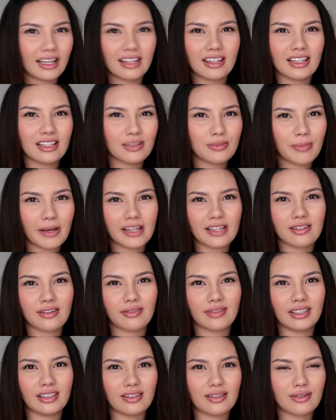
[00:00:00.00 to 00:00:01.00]
things based
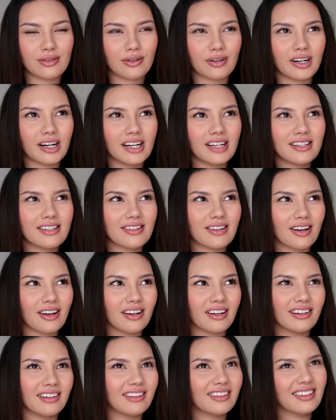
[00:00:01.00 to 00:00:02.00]
on real stories.
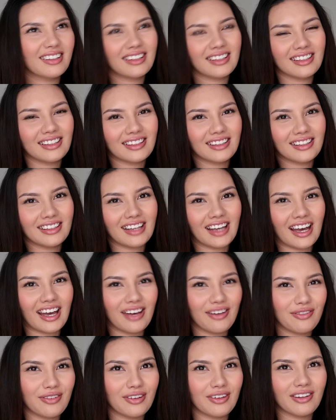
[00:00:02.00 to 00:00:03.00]
So yeah,
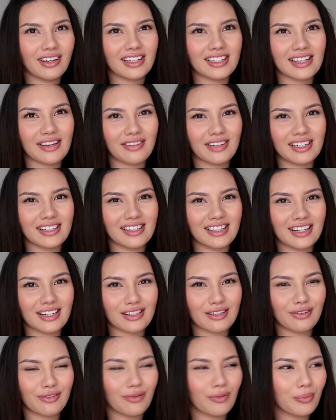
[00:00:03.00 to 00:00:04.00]
if you guys have any
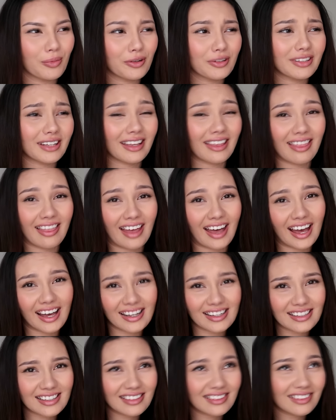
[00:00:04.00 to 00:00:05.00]
suggestions for books like
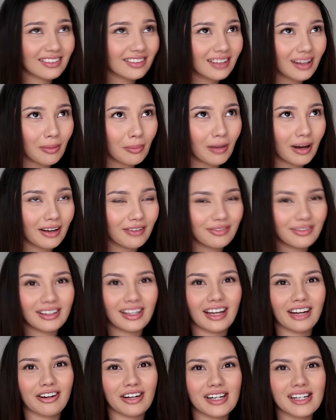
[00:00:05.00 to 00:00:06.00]
that might fit
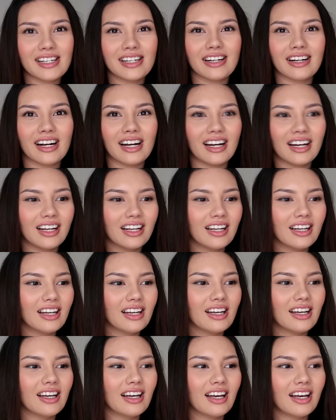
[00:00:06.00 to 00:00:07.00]
that criteria,
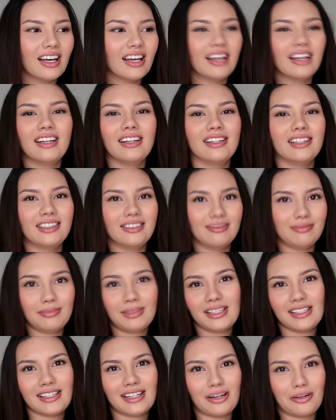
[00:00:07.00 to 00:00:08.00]

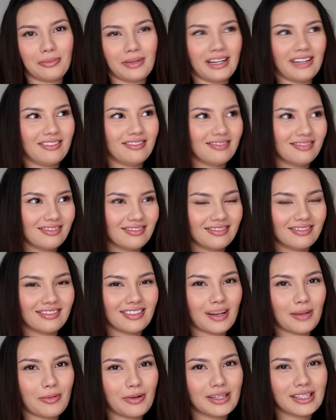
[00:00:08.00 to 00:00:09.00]
please tell me.
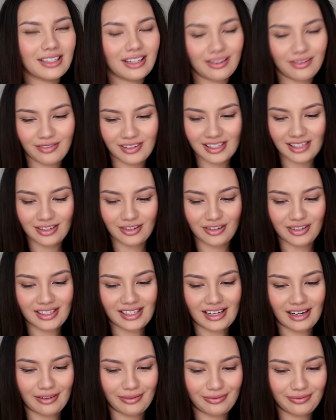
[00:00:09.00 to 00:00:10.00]
I'm always looking for some new
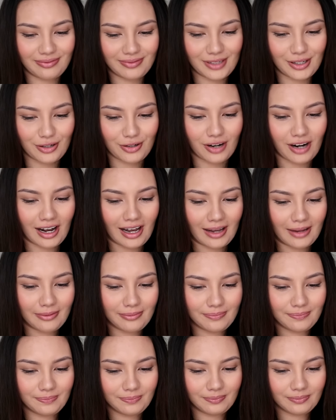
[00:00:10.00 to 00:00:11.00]
stuff to try.
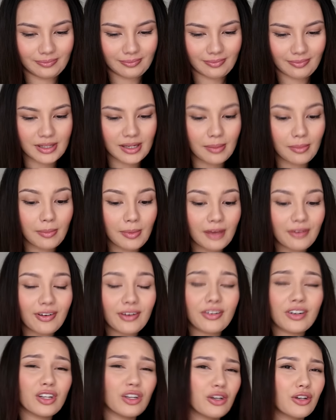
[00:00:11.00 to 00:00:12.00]
Some of my
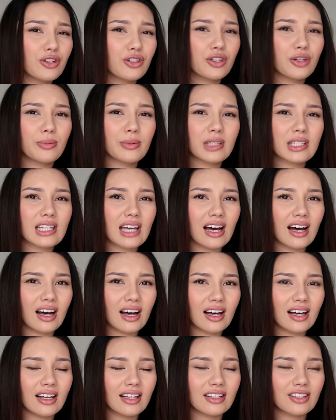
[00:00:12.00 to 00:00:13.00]
favourite YouTubers
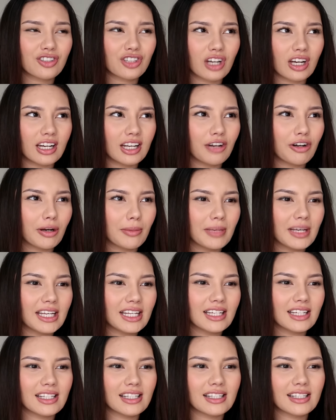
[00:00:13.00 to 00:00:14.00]
are Shani
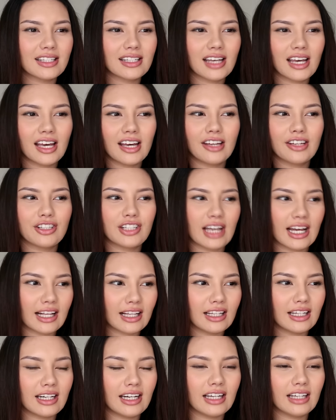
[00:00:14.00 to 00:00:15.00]
Grimmond,
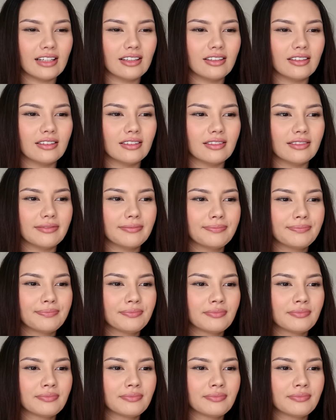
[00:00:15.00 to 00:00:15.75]
Jaclyn Hill,